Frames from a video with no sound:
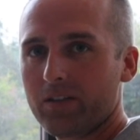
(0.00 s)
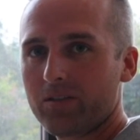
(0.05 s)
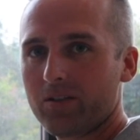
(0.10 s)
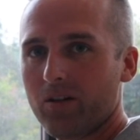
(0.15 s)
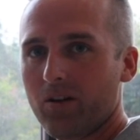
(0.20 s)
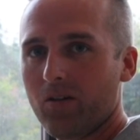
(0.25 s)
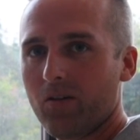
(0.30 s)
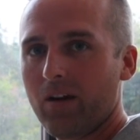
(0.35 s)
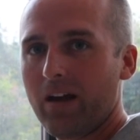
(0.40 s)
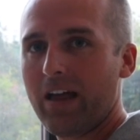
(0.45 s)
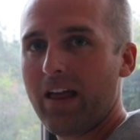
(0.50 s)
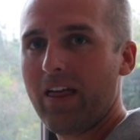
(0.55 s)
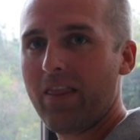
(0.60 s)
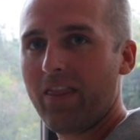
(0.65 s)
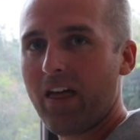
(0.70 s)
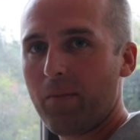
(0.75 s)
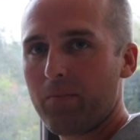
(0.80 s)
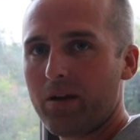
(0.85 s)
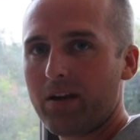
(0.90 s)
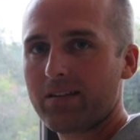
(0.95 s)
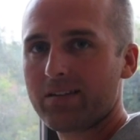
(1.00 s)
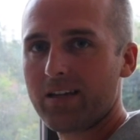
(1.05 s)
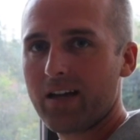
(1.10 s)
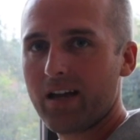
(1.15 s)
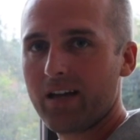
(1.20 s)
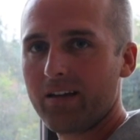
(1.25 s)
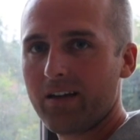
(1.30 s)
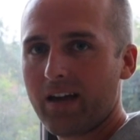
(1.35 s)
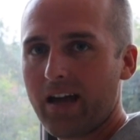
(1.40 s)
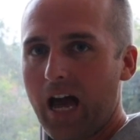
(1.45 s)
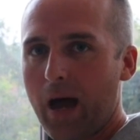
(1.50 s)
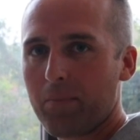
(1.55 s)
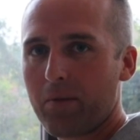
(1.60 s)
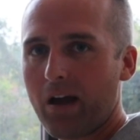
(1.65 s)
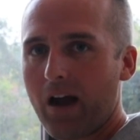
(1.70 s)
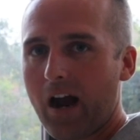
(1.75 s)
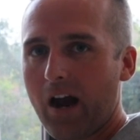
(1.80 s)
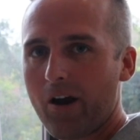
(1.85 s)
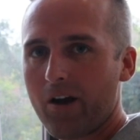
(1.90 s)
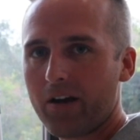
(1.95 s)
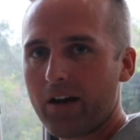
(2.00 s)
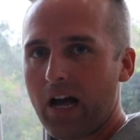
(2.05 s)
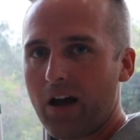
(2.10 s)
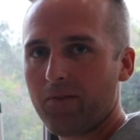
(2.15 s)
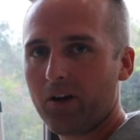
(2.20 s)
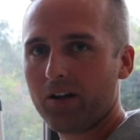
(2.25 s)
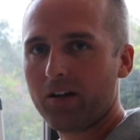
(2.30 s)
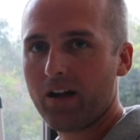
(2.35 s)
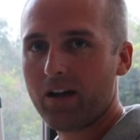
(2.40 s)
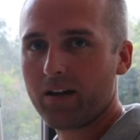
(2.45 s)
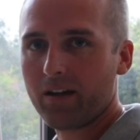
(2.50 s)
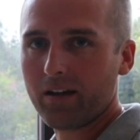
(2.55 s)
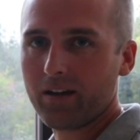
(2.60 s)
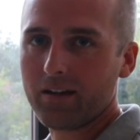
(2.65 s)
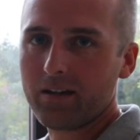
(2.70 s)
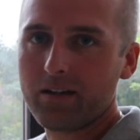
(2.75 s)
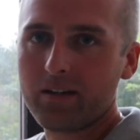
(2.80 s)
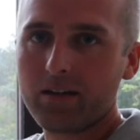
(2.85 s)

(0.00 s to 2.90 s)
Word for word: So that being said, happy hiring and have a good day.